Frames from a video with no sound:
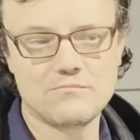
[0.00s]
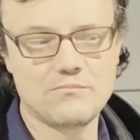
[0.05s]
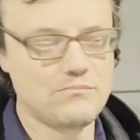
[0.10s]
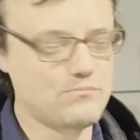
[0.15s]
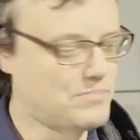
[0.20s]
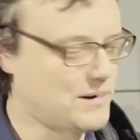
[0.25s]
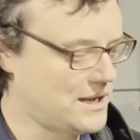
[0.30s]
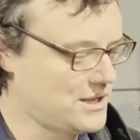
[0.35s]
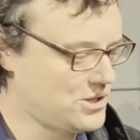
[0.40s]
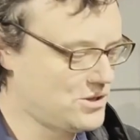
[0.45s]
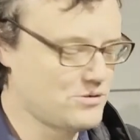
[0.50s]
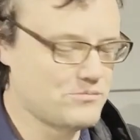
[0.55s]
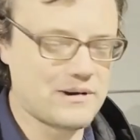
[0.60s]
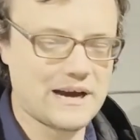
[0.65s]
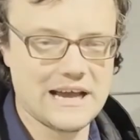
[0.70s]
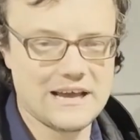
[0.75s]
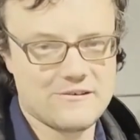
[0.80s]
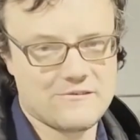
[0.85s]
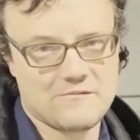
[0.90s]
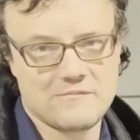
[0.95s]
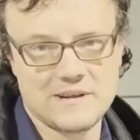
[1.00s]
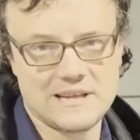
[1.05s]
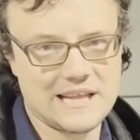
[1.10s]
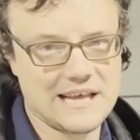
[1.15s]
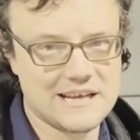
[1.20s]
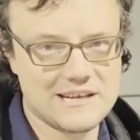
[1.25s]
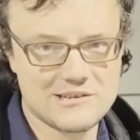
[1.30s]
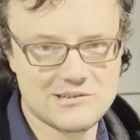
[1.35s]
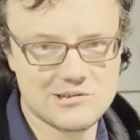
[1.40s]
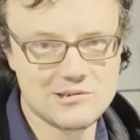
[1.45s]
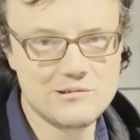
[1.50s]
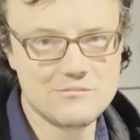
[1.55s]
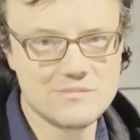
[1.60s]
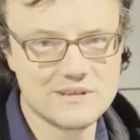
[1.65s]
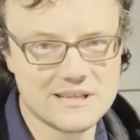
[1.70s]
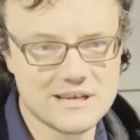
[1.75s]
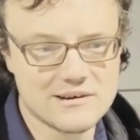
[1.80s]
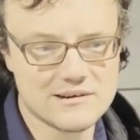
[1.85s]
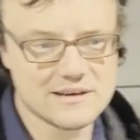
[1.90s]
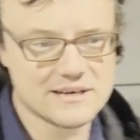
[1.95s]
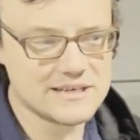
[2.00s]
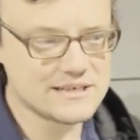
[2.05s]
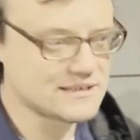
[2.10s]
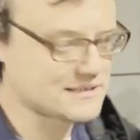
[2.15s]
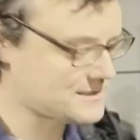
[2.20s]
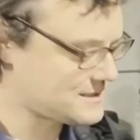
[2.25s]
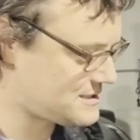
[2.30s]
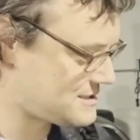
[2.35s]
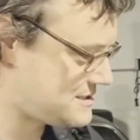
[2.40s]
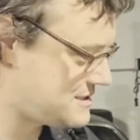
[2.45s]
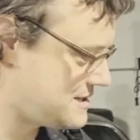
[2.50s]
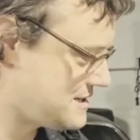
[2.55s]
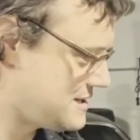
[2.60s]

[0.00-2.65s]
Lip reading: but you buy it from Inline Tube and there it is.